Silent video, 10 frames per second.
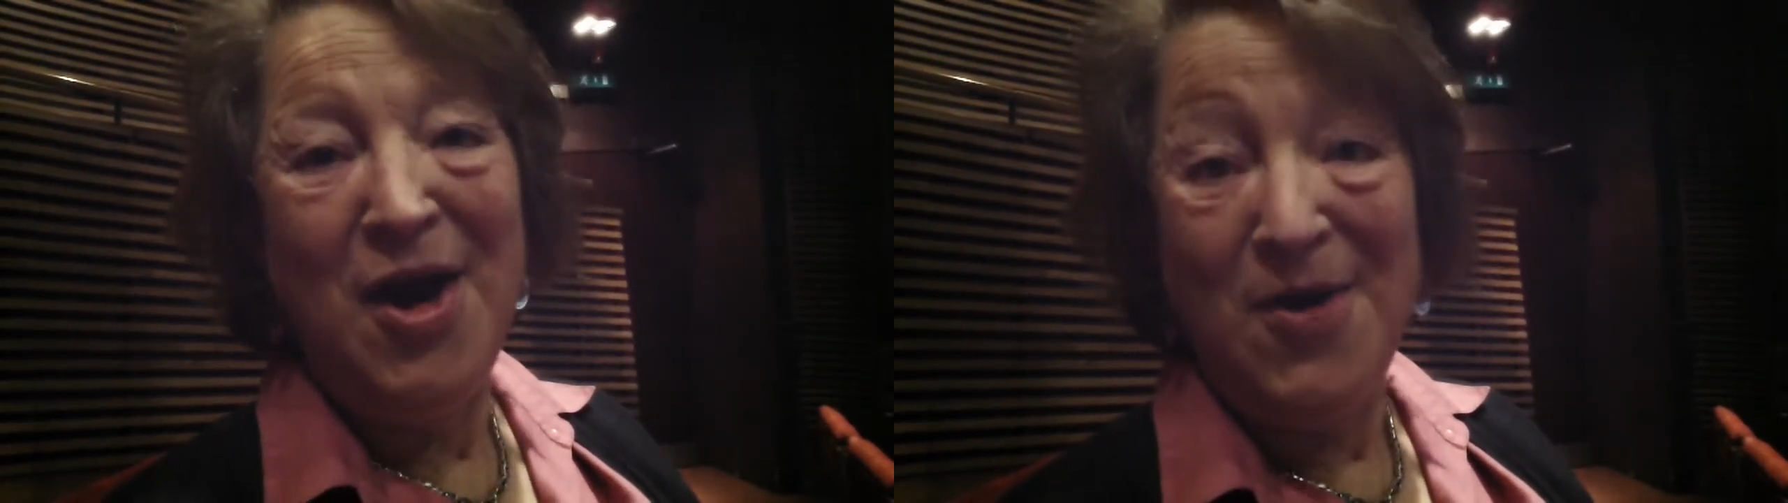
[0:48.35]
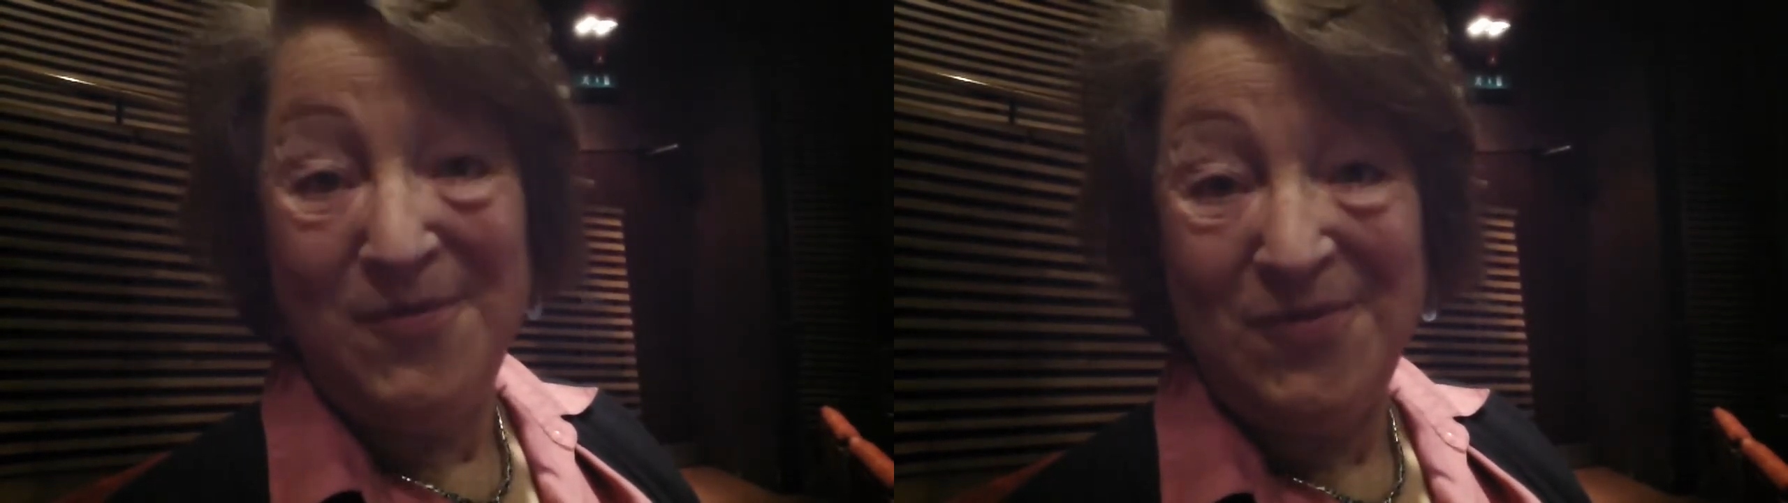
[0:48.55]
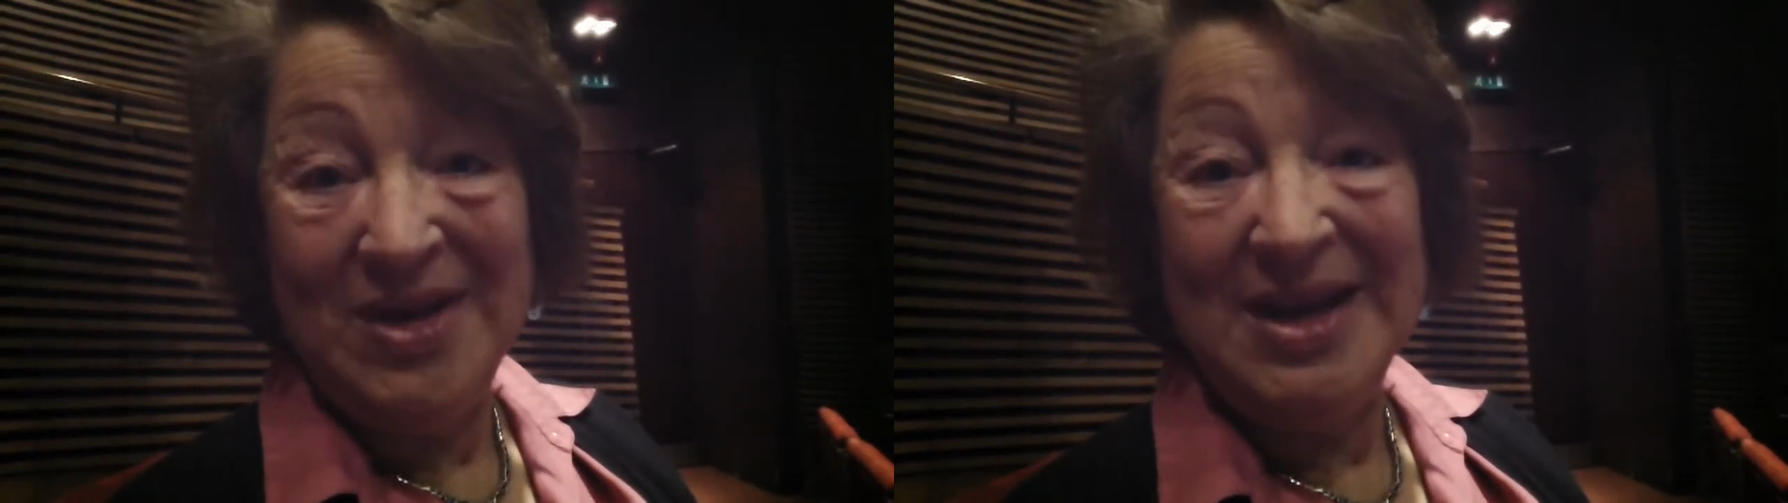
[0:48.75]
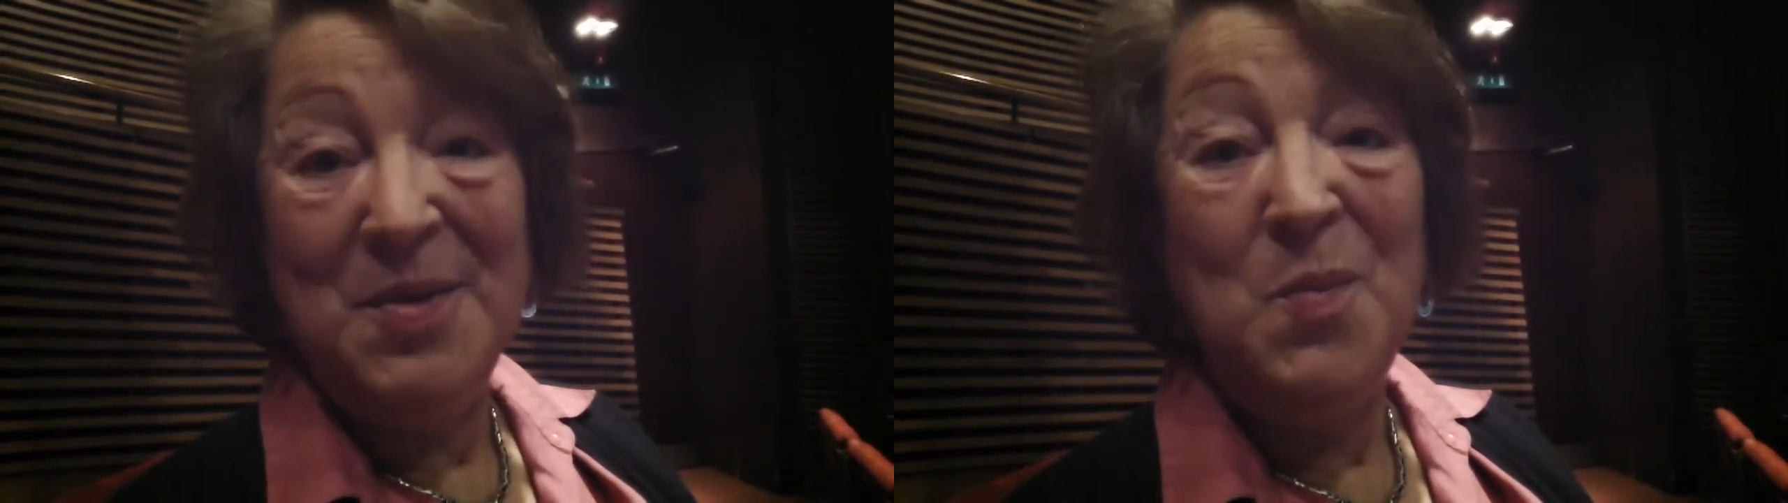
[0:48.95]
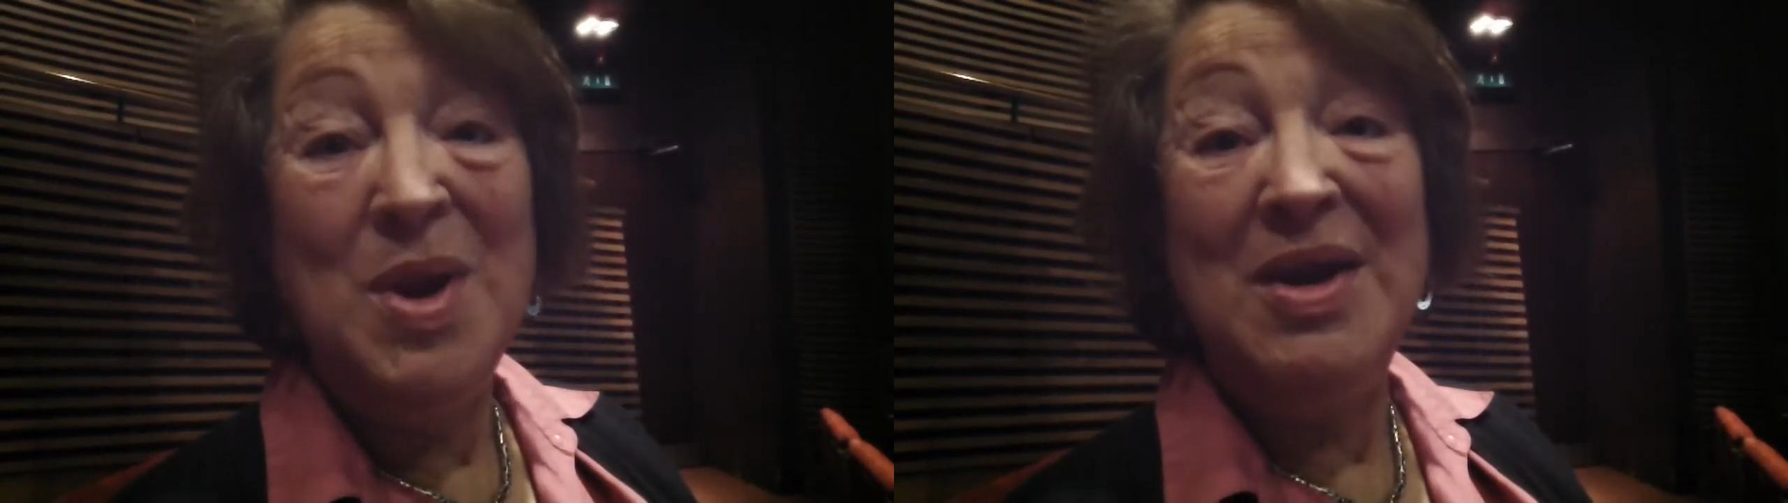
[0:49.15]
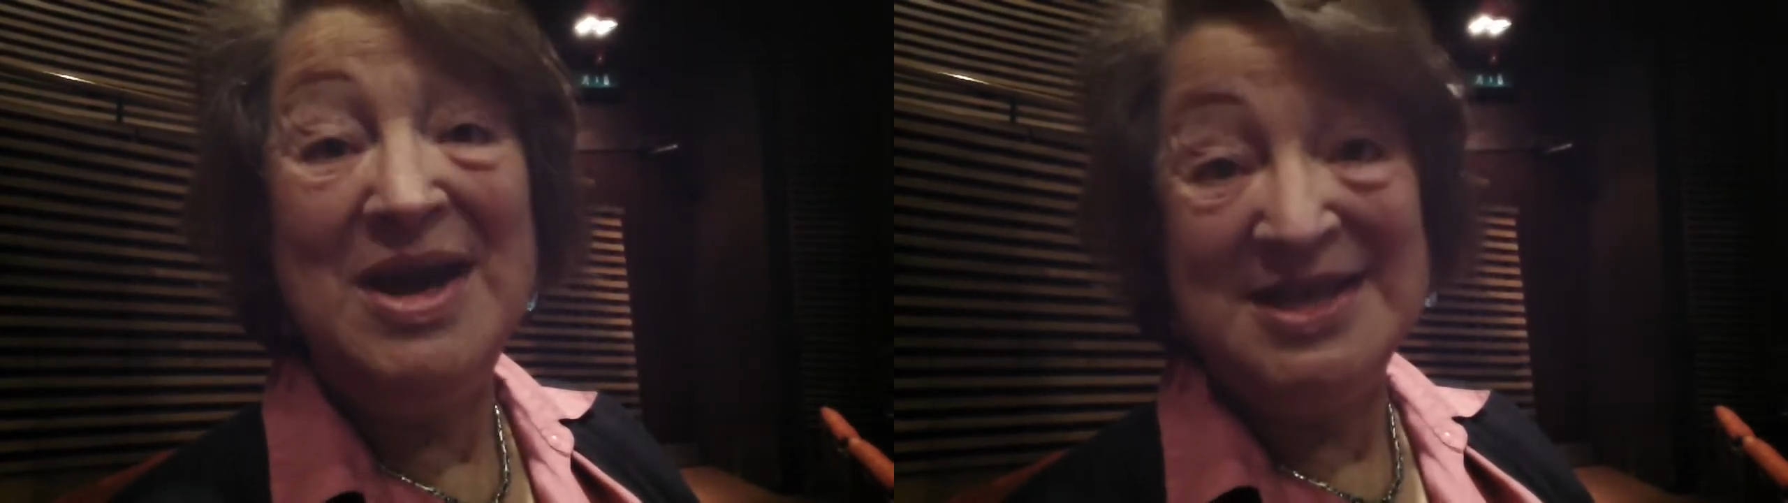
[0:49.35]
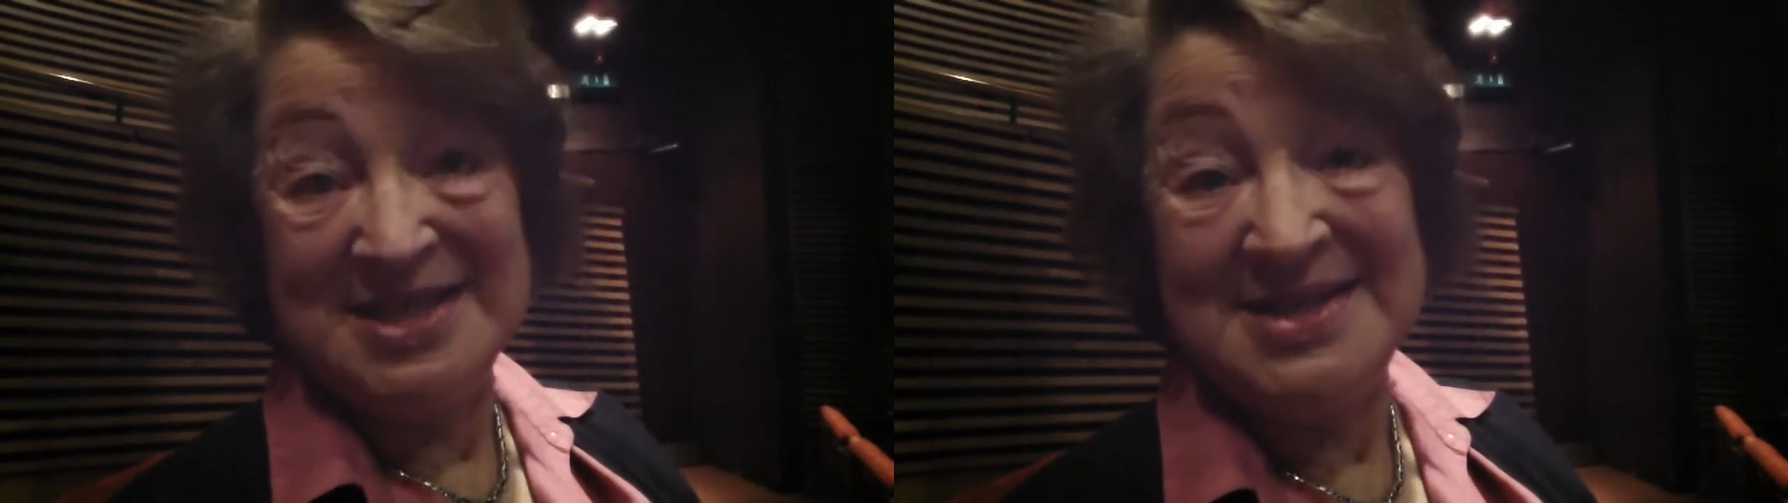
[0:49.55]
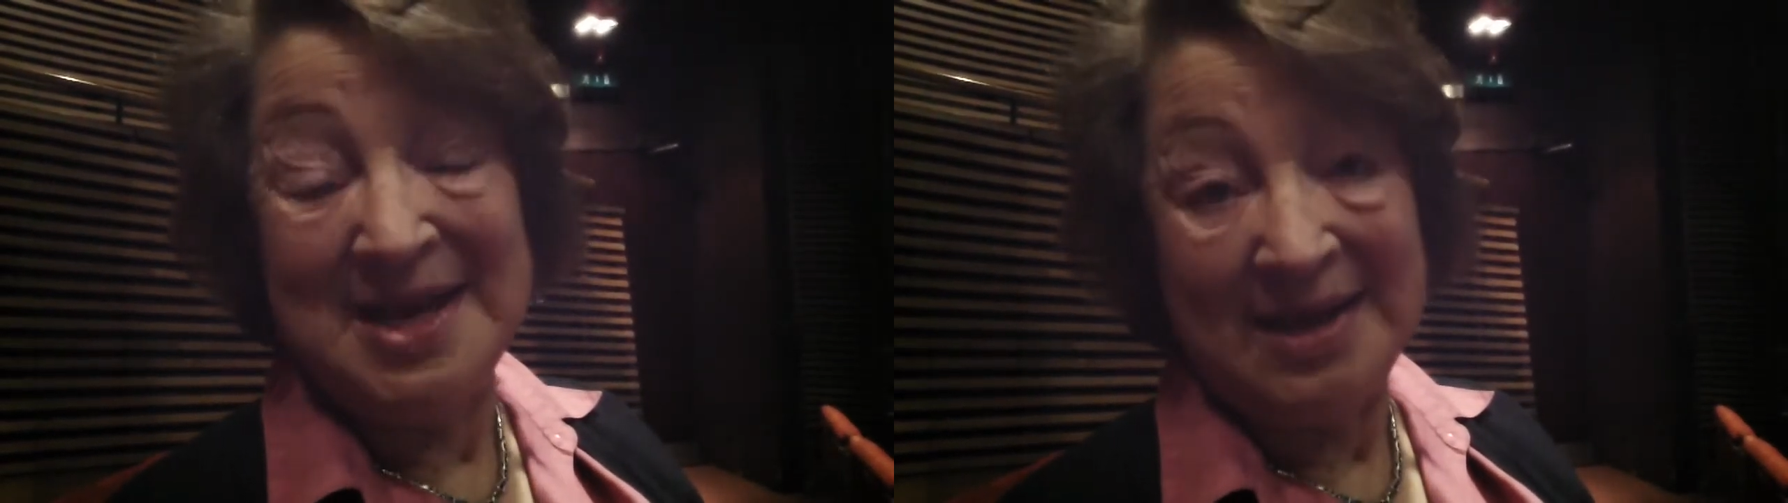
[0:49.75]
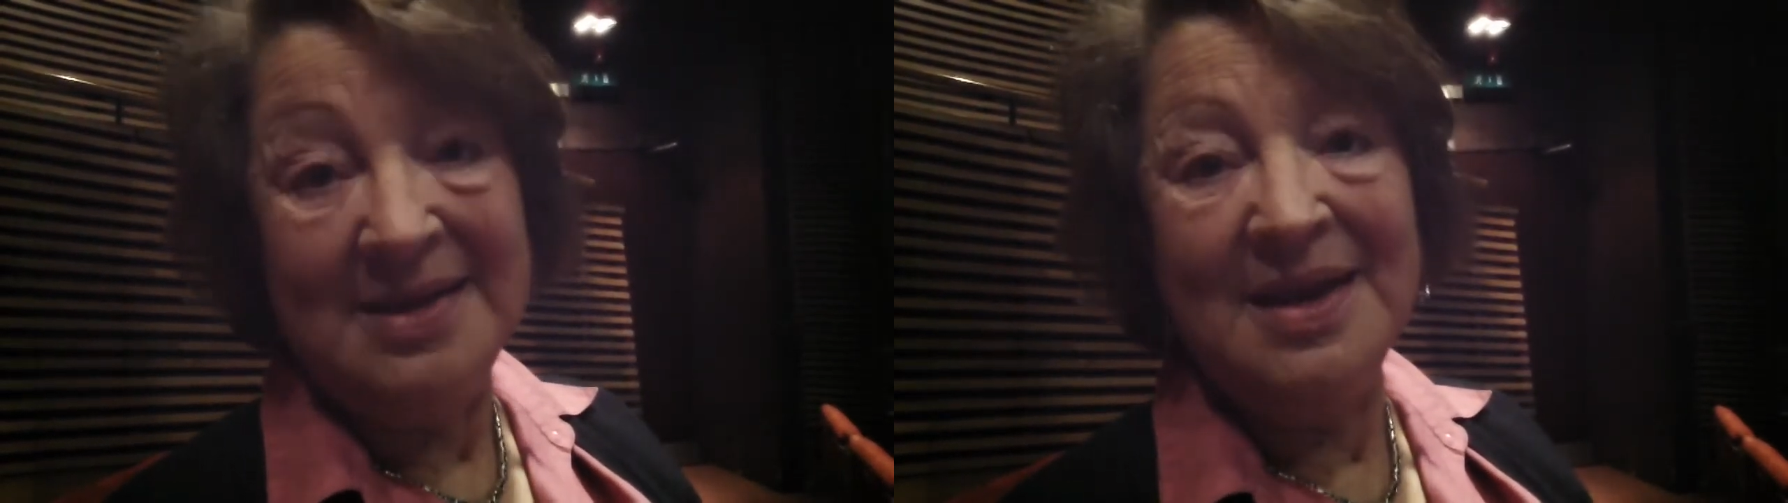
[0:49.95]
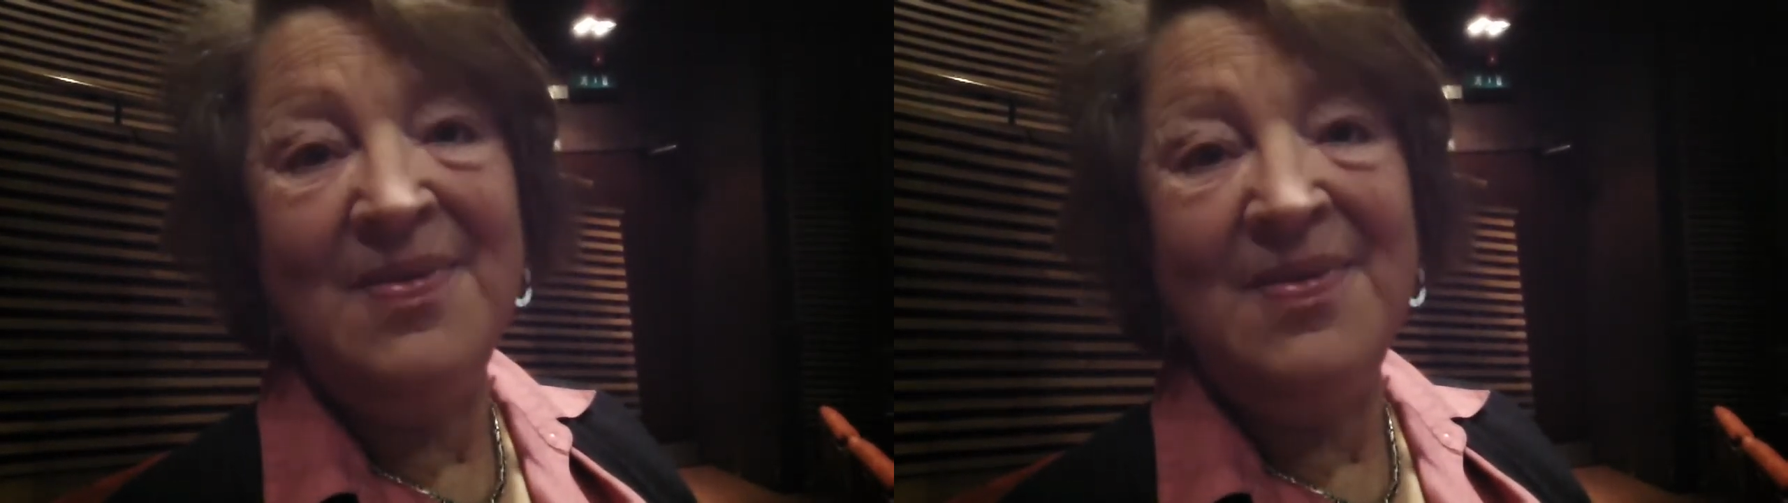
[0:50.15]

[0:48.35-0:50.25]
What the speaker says: hopefully, we're in sync.